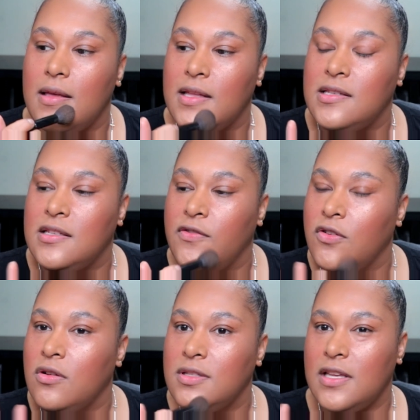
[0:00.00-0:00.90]
it's
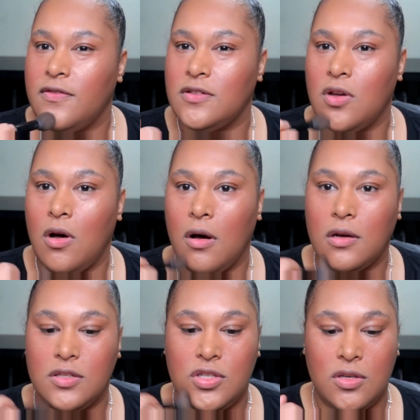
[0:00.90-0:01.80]
difficult to even
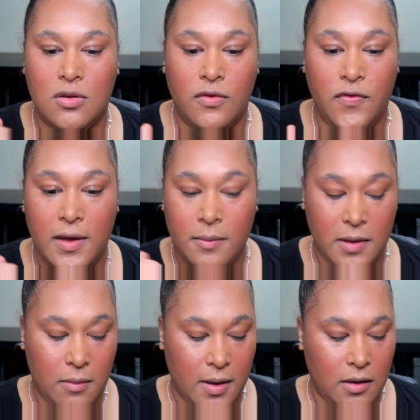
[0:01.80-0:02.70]
talk to
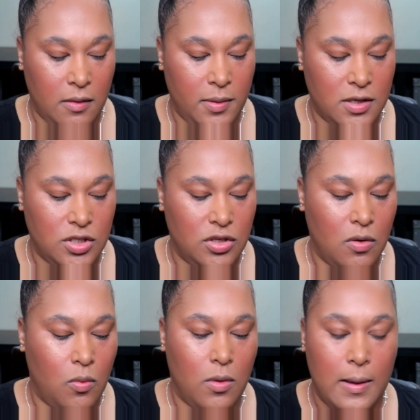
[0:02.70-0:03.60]
family about it because you
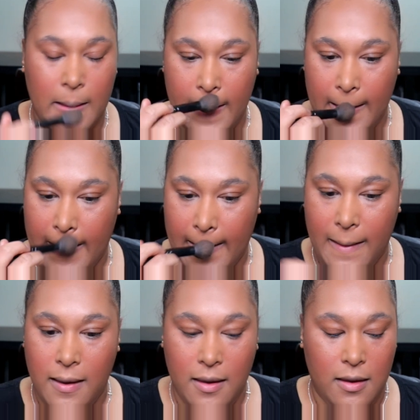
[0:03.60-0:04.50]
don't want,
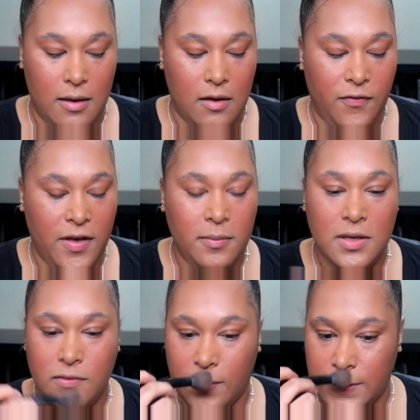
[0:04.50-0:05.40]

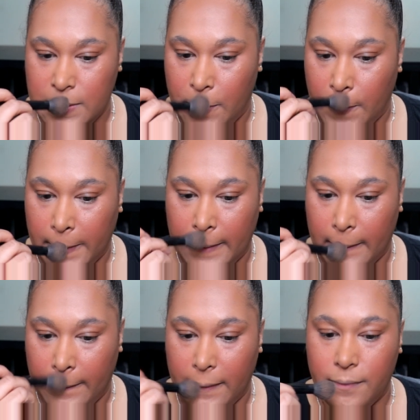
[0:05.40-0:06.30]
family is very
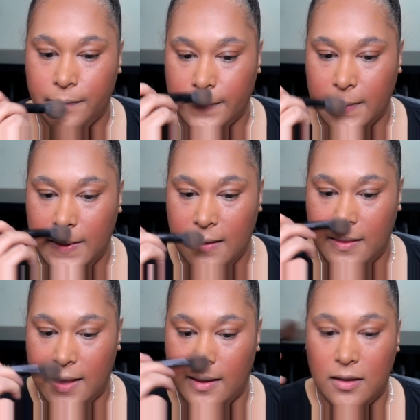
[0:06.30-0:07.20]
supportive in
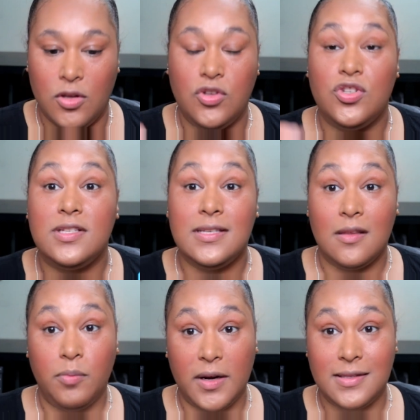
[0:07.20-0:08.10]
that, you know, you should see
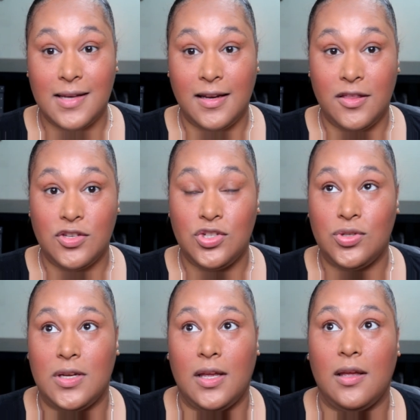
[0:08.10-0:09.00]
the bright side of the
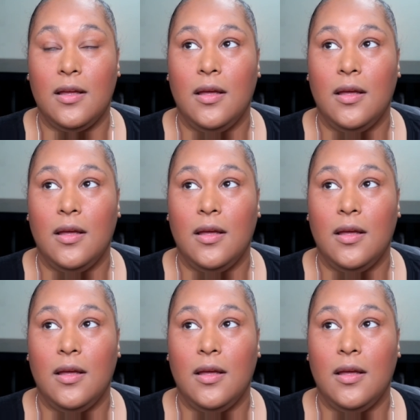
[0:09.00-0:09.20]
street,